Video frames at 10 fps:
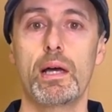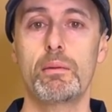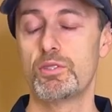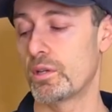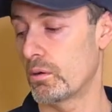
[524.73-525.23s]

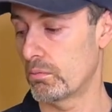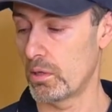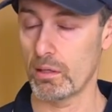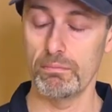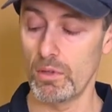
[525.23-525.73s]
So like
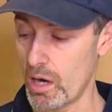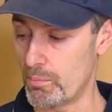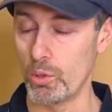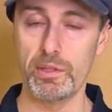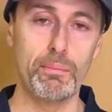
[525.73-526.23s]
I
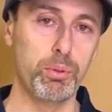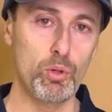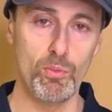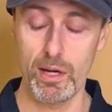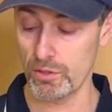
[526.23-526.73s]
bought that BLUM
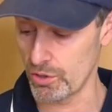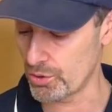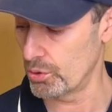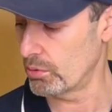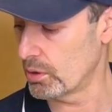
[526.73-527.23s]
one to
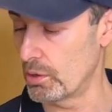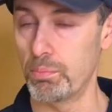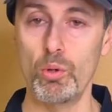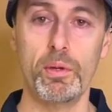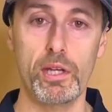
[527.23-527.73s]
suit the
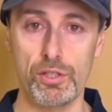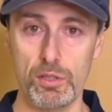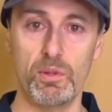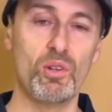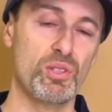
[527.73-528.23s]
BLUM hinges,
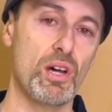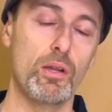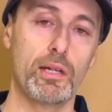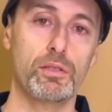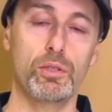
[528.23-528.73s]
because I
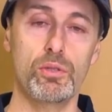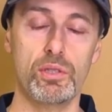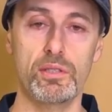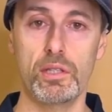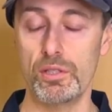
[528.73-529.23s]
like to use
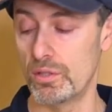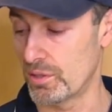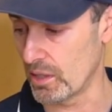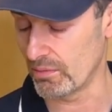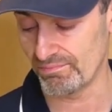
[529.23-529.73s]
these hinges,
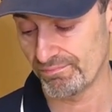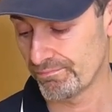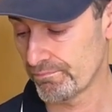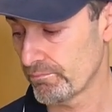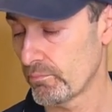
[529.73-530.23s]
and
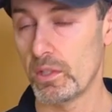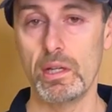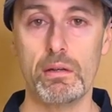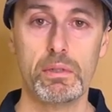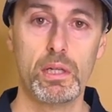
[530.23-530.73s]
you know,
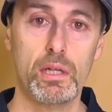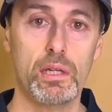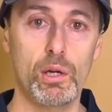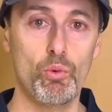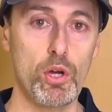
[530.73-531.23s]

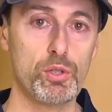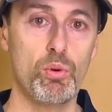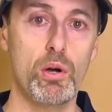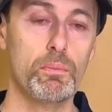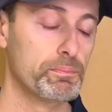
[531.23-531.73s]
it works well.